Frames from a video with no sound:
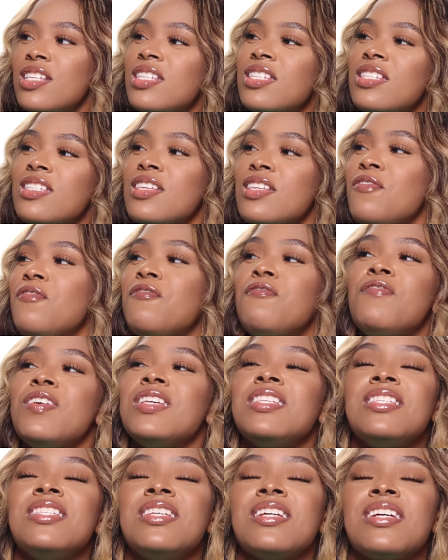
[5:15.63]

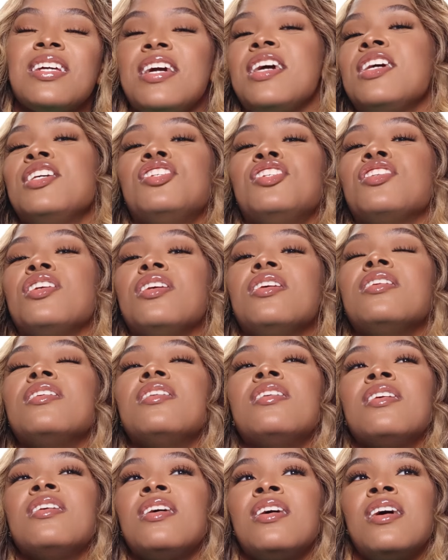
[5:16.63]

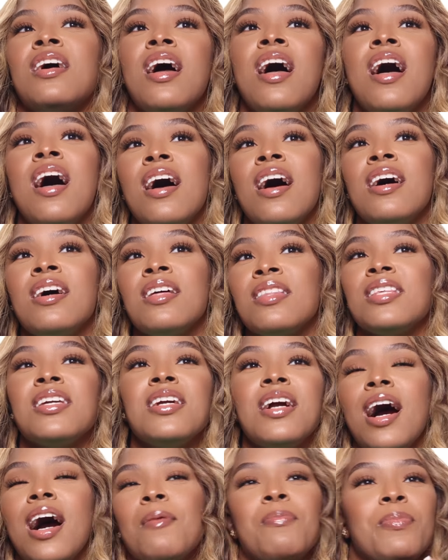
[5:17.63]
sophistication,
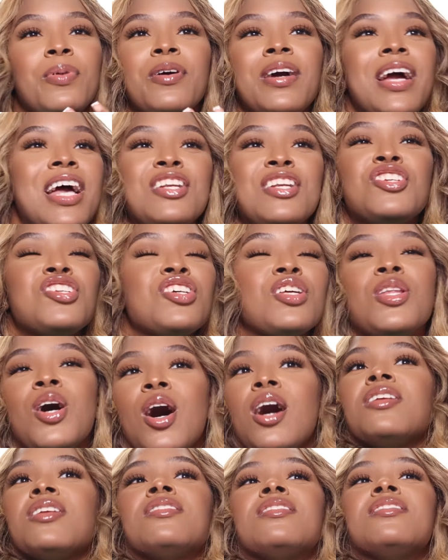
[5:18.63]
the upper
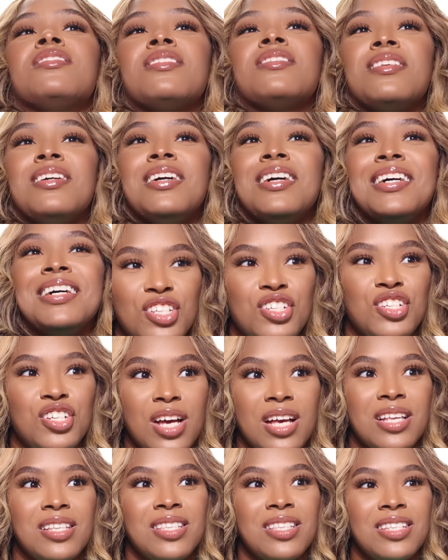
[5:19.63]
enchilant. It's
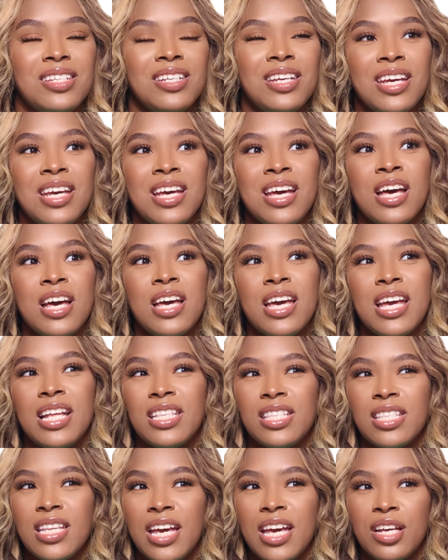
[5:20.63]
just,
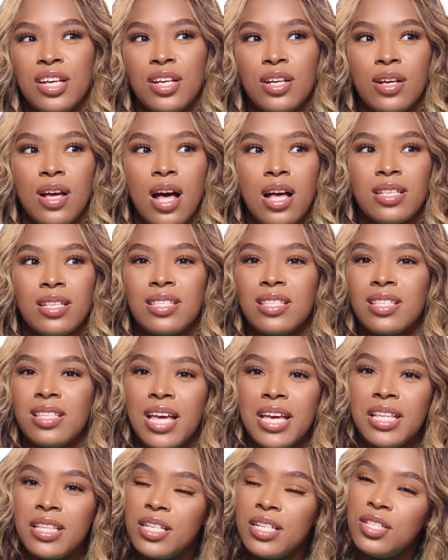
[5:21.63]
it's like
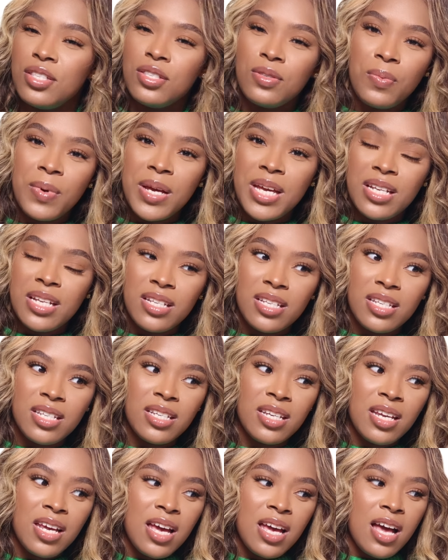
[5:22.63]
slightly
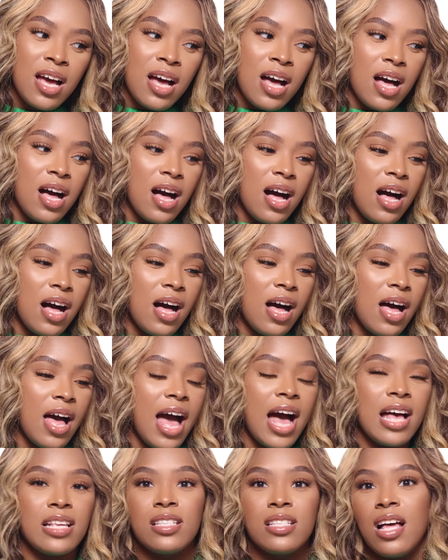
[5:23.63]
sweet,
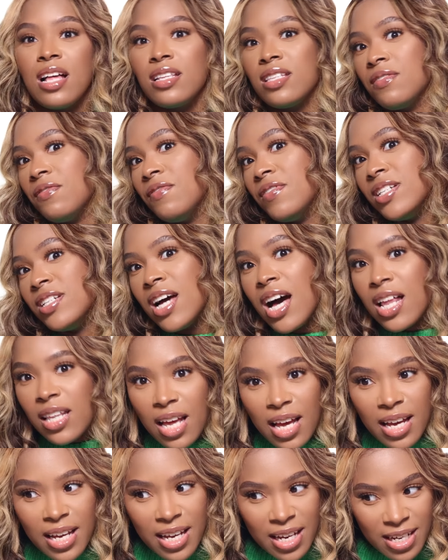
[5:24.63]
uh, has lots of
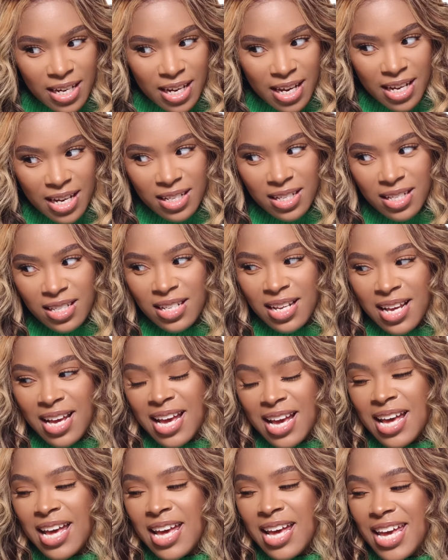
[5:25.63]
vanilla in it.
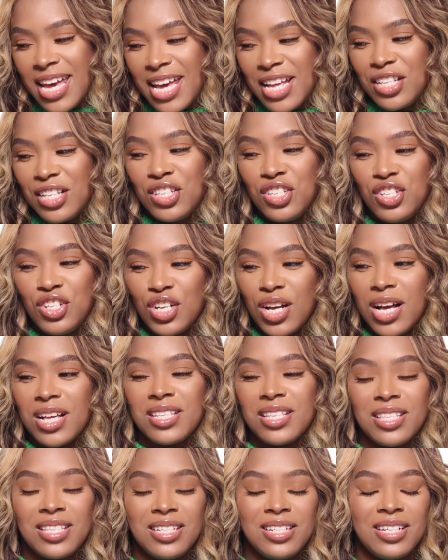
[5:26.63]
It
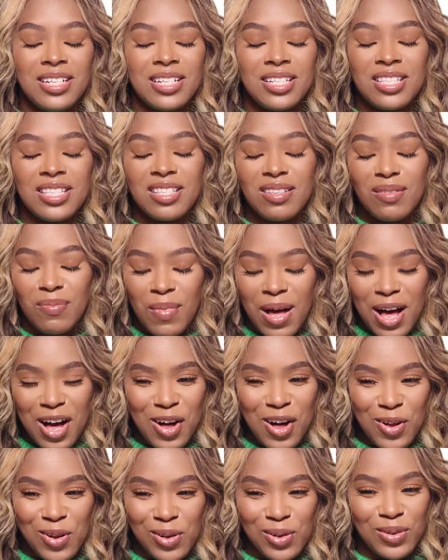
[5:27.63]
just
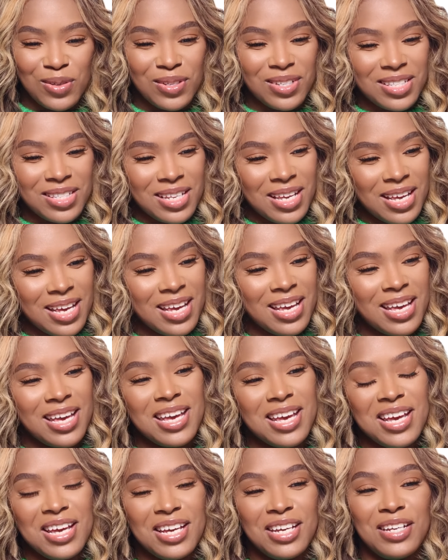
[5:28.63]
smells
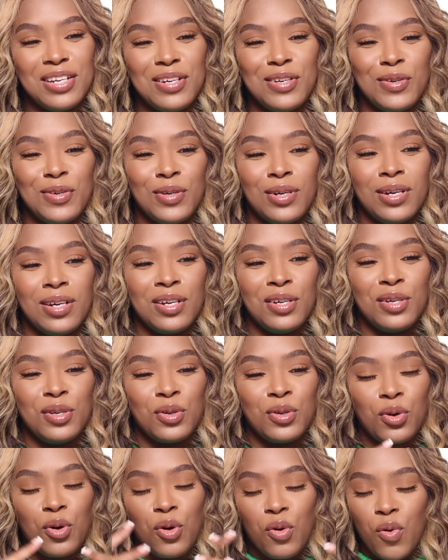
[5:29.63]

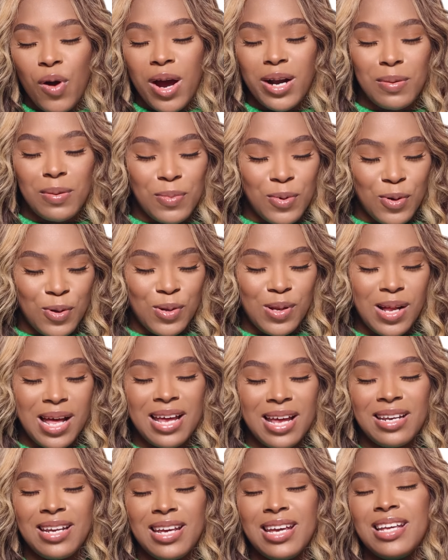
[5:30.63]
incredible
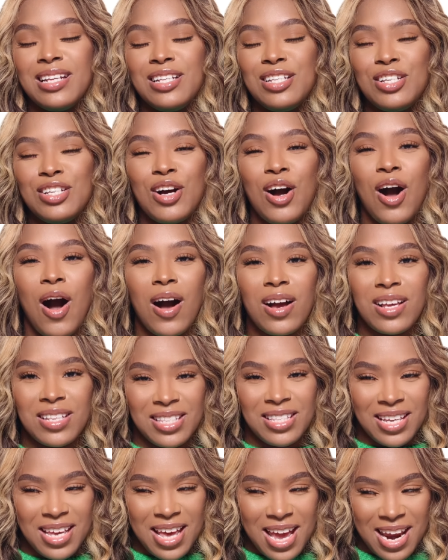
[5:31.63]
and
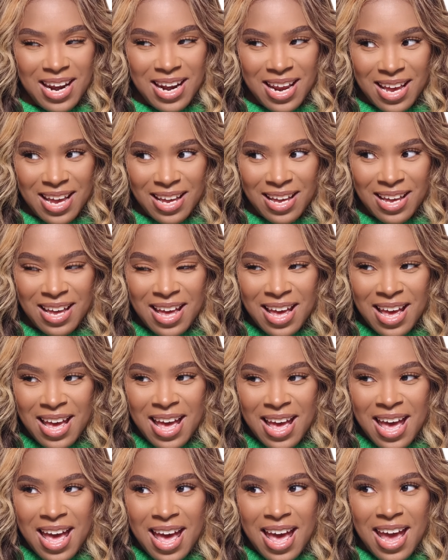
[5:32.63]
intoxicating.
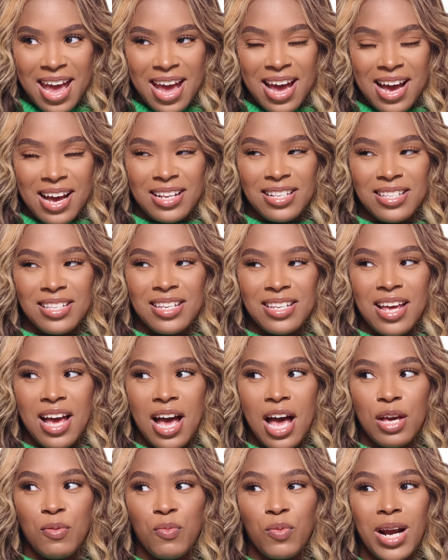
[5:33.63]
And
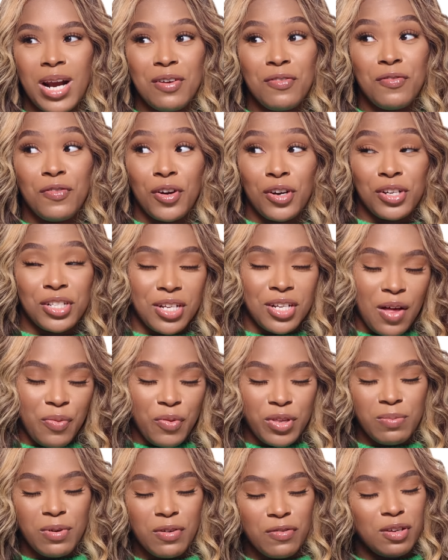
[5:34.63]
I, when I first
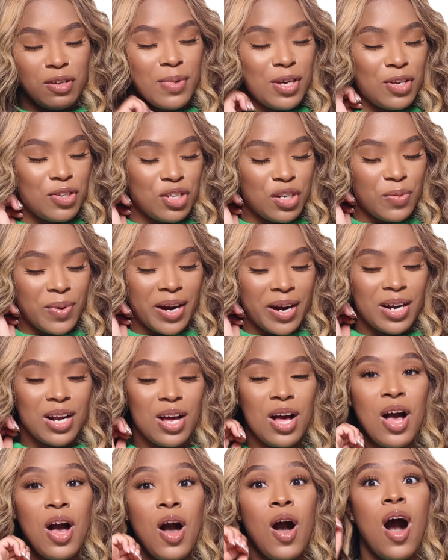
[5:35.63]
got this perfume, I used to wear
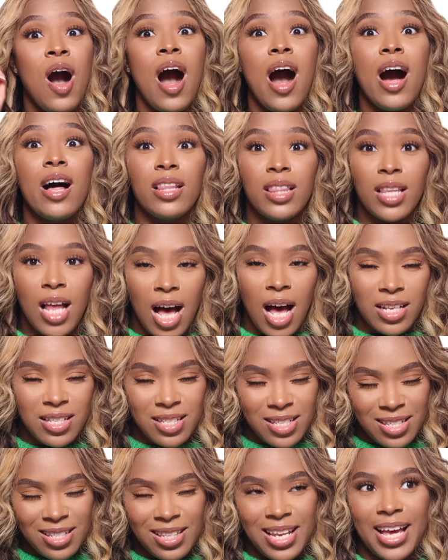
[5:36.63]
it a
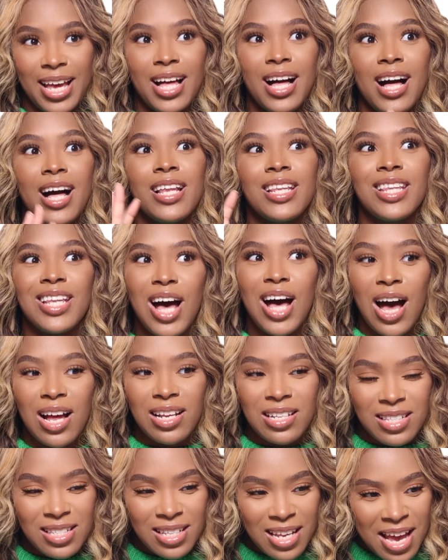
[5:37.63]
lot, like a
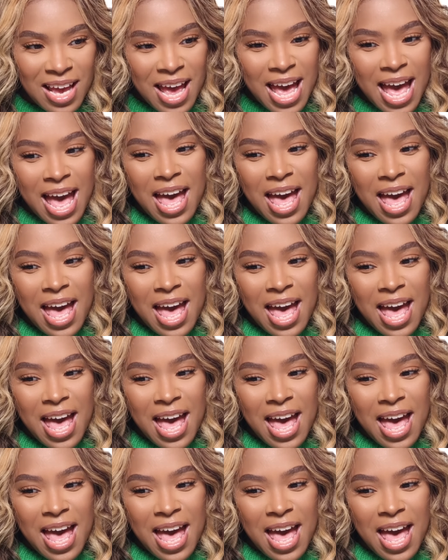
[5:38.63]
lot.